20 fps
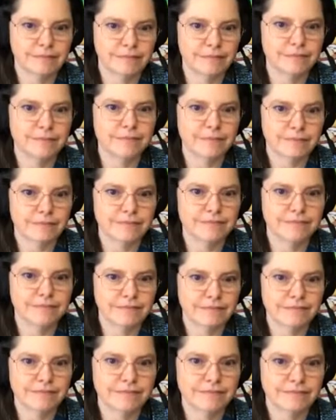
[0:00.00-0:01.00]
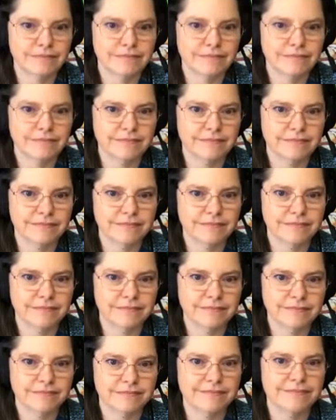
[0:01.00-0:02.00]

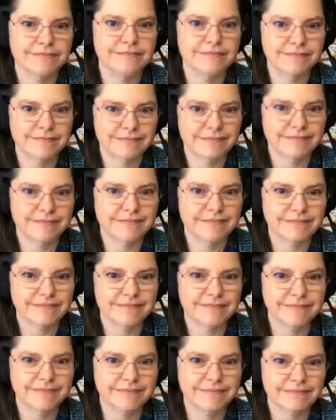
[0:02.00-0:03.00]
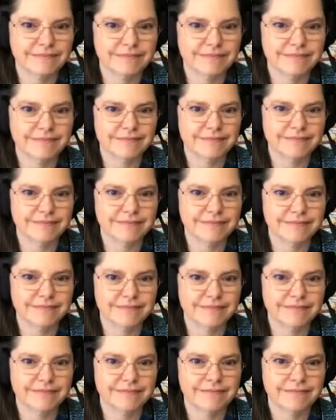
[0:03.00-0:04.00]

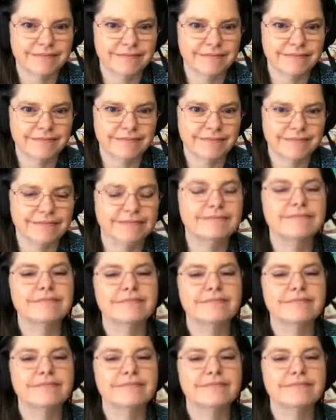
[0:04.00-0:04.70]
This person isn't speaking.